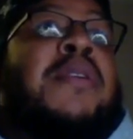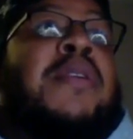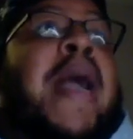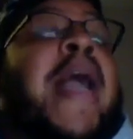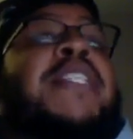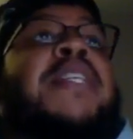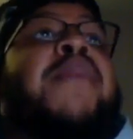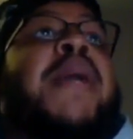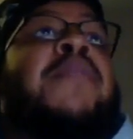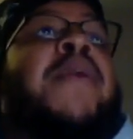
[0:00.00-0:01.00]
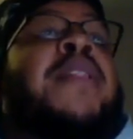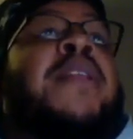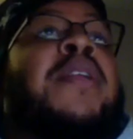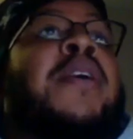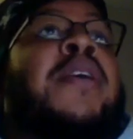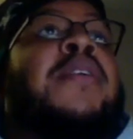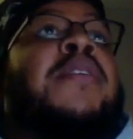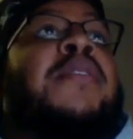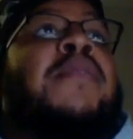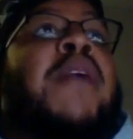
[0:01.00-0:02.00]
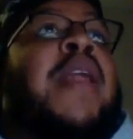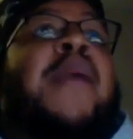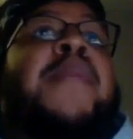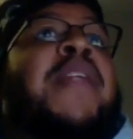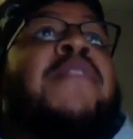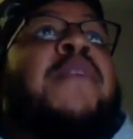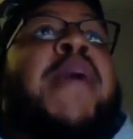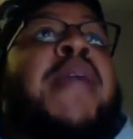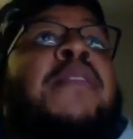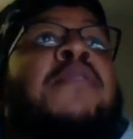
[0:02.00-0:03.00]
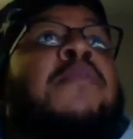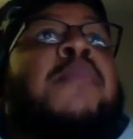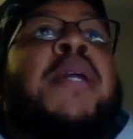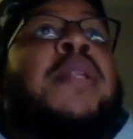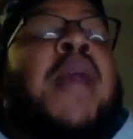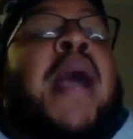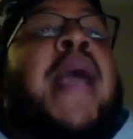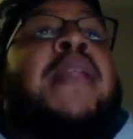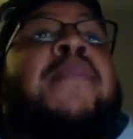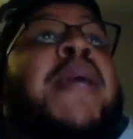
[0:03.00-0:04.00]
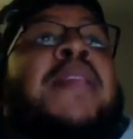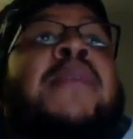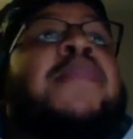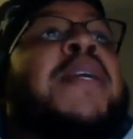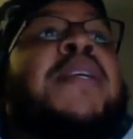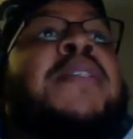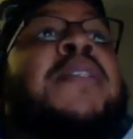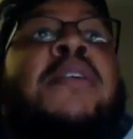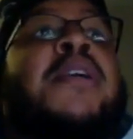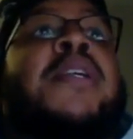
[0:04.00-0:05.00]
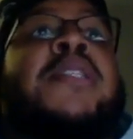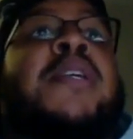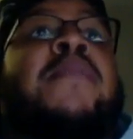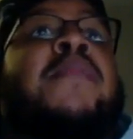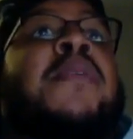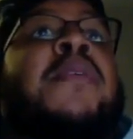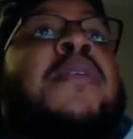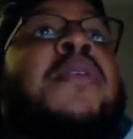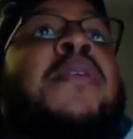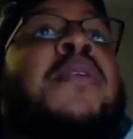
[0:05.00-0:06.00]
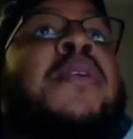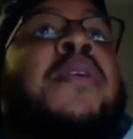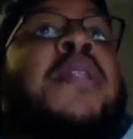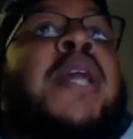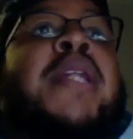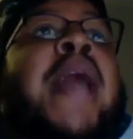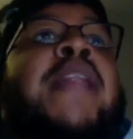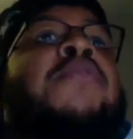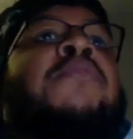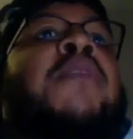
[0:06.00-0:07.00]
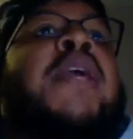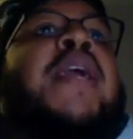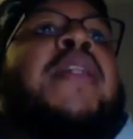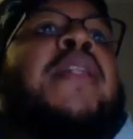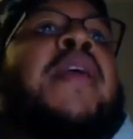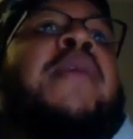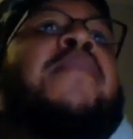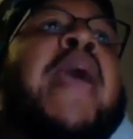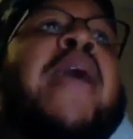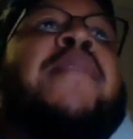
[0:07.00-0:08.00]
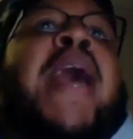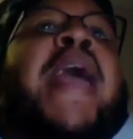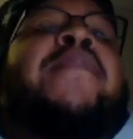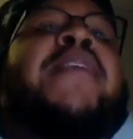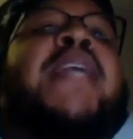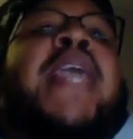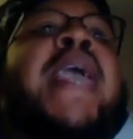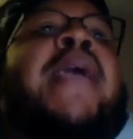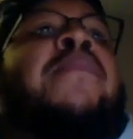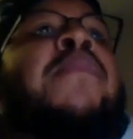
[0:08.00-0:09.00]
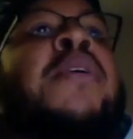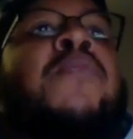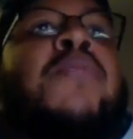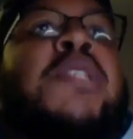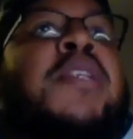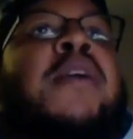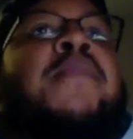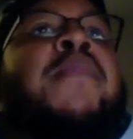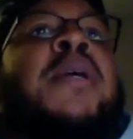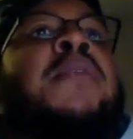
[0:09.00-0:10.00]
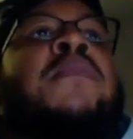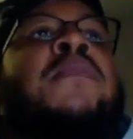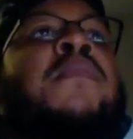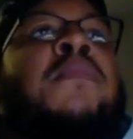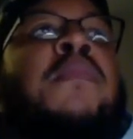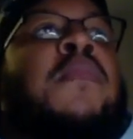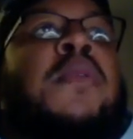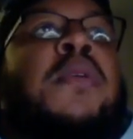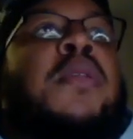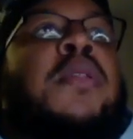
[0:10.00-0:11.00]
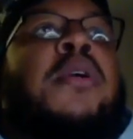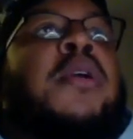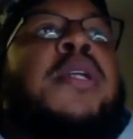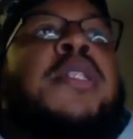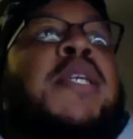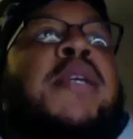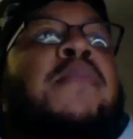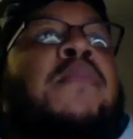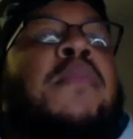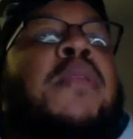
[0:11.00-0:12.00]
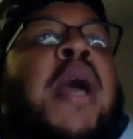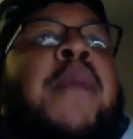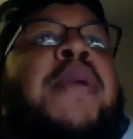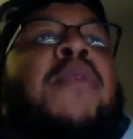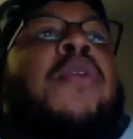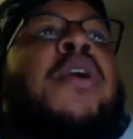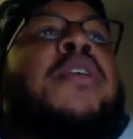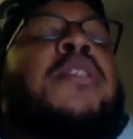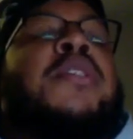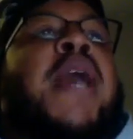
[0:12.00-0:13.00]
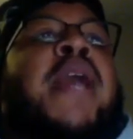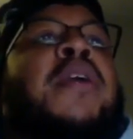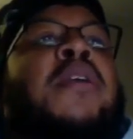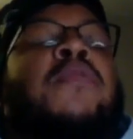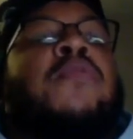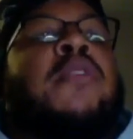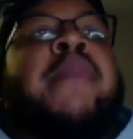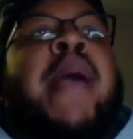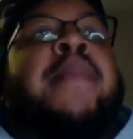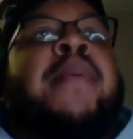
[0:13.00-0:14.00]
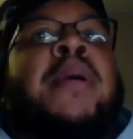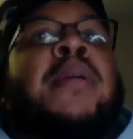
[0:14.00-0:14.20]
I actually bet New England tonight. And I'm not even a betting dude, but I had to bet them because they're a good team. Like I knew him not having Cam would suck, but they're a good team. I mean, Hoyer is not a good quarterback, but